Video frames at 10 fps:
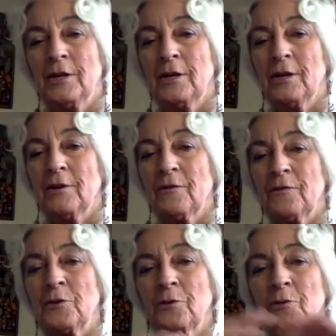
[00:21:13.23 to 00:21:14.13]
If
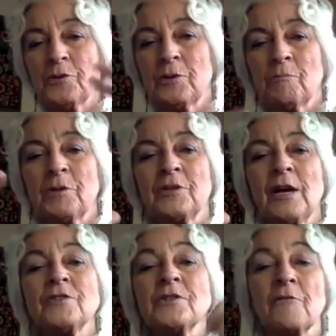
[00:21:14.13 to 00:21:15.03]
you simply
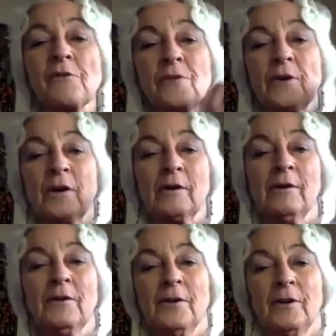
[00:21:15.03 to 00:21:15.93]
test everything,
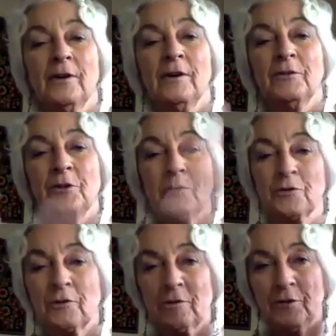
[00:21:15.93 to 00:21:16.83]
your
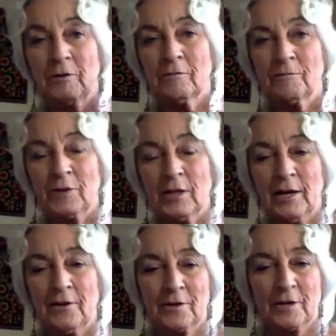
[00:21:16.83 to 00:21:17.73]

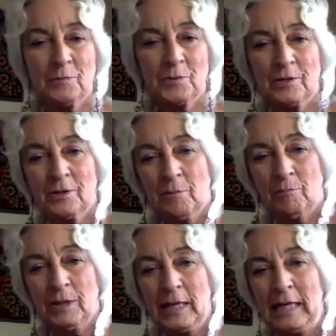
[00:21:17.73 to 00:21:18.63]
client comes in
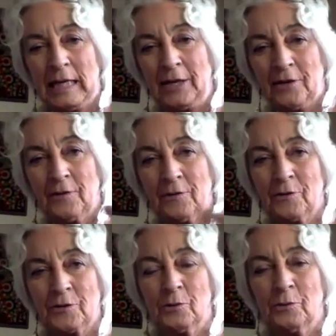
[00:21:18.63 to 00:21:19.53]
complaining that
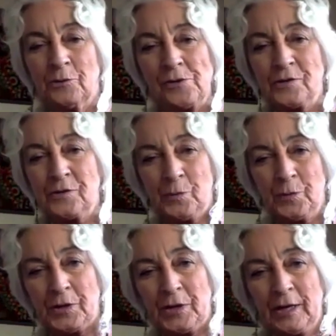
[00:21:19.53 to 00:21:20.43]
their shoulder isn't
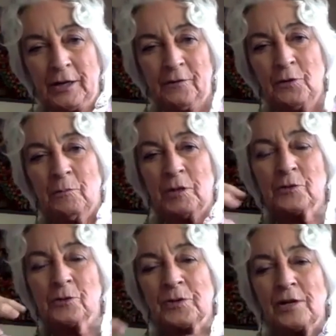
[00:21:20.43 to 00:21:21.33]
working. If you
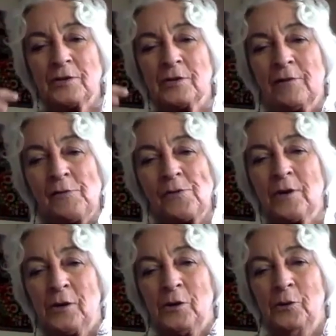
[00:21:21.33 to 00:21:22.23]
muscle tested
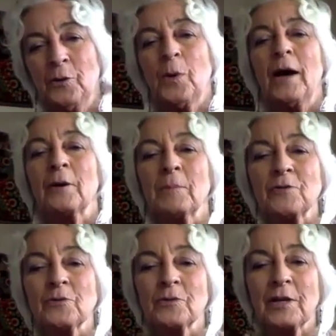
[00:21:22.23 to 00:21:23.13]
everything you knew how to
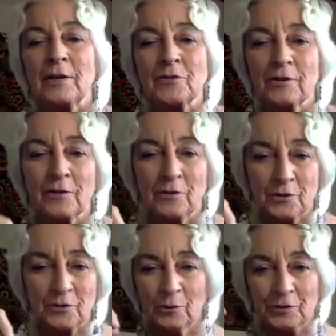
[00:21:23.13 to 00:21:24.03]
muscle test in their
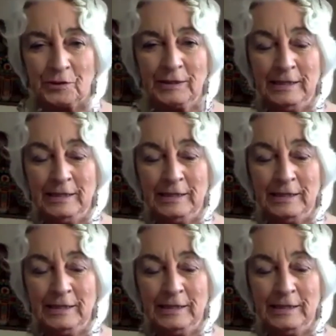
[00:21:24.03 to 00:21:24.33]
shoulder,